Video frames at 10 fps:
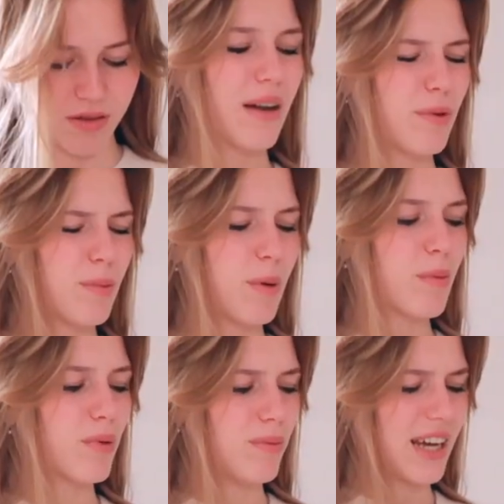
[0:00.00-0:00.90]
I
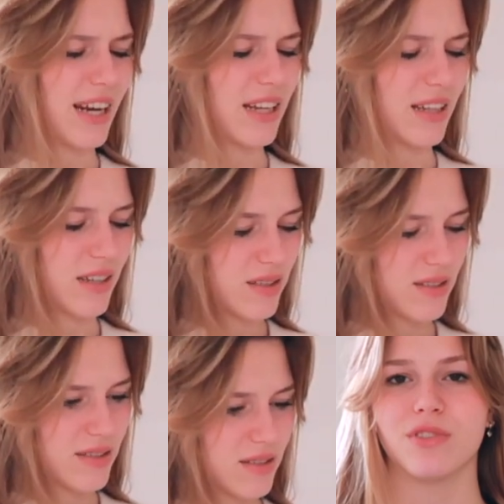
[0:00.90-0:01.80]
remember getting
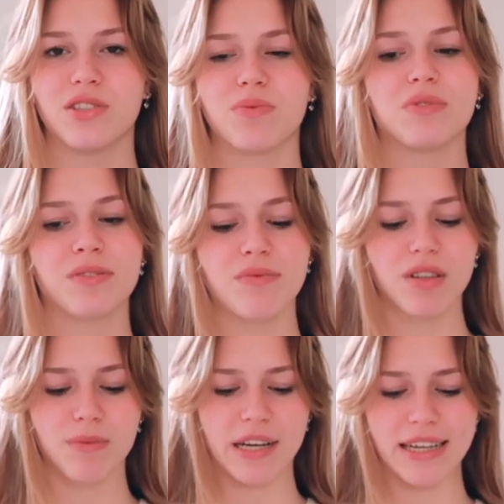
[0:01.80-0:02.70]
this. It just wasn't
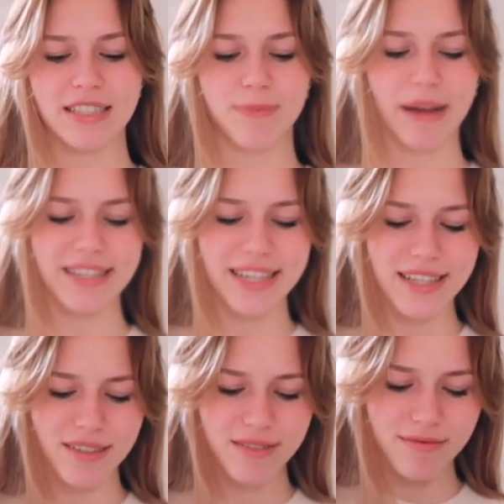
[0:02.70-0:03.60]
really what I
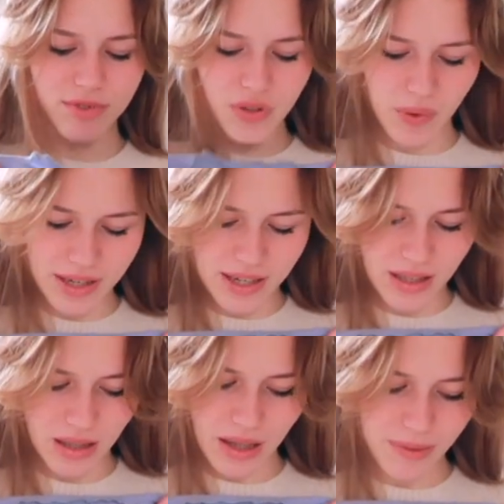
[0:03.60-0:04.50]
expected, so I
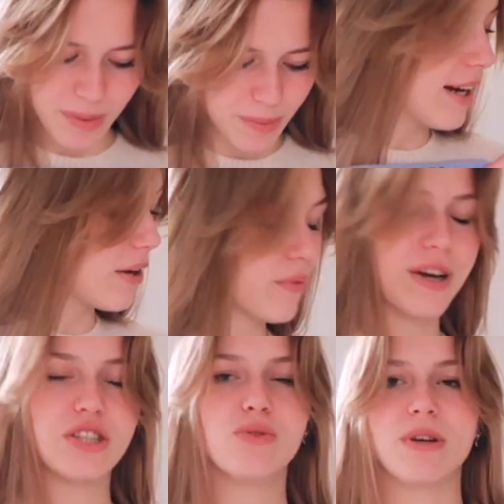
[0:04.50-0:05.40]
didn't love it. And I have
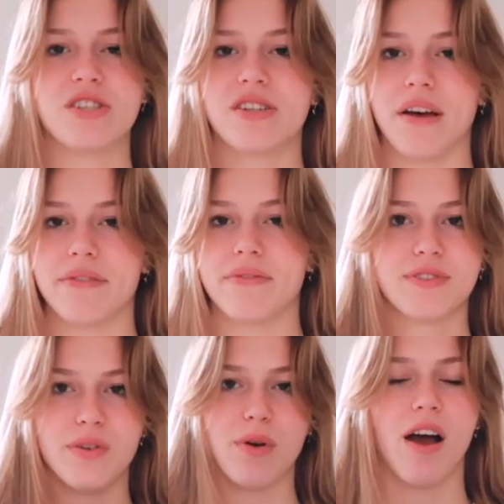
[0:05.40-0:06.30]
way too much stuff,
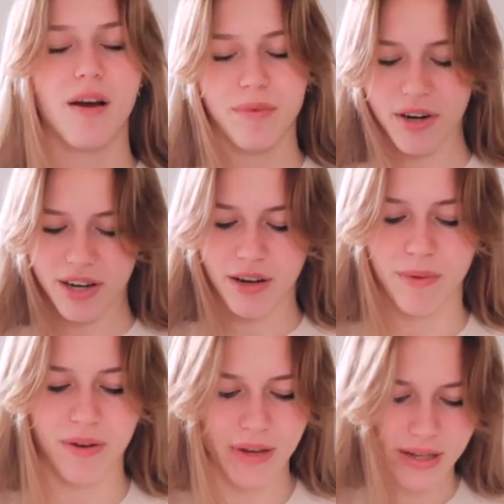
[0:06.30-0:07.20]
so I'm gonna get
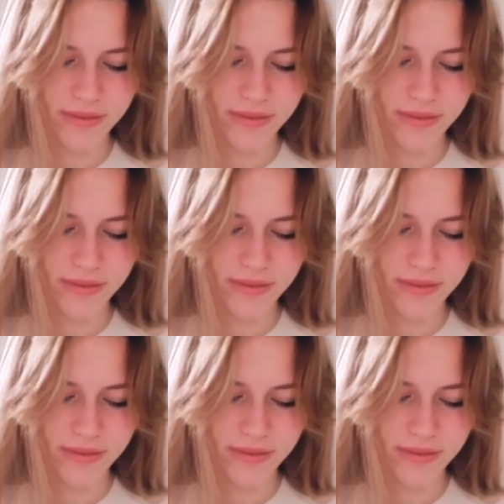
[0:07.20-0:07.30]
rid of it.